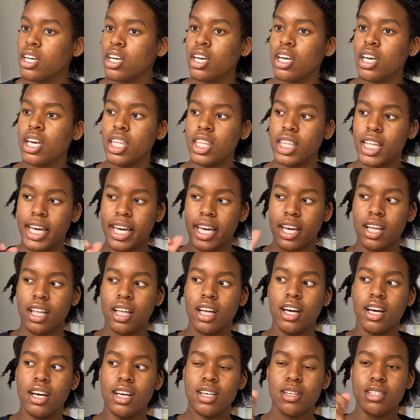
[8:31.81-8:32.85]
in like
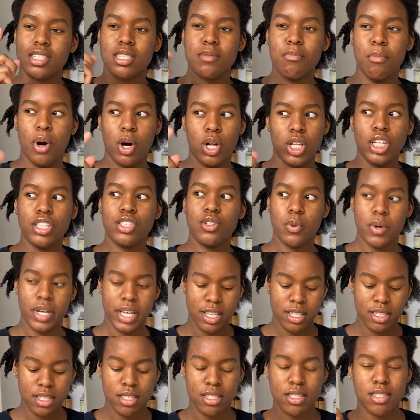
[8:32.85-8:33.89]
smaller
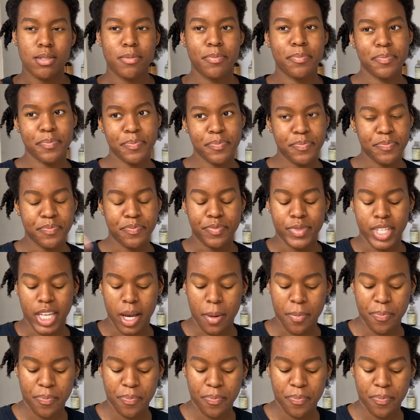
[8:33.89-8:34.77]
twists. Yeah.